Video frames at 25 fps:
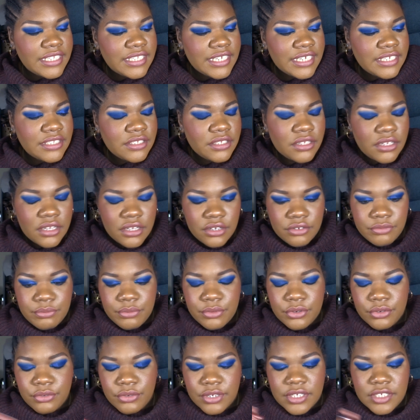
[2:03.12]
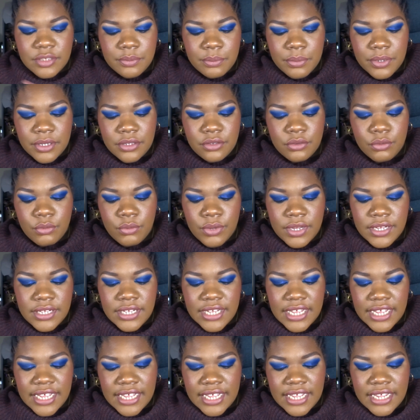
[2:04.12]
that's a lot of progress, but when
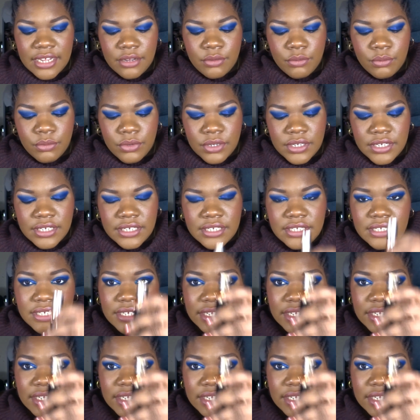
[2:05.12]
I wind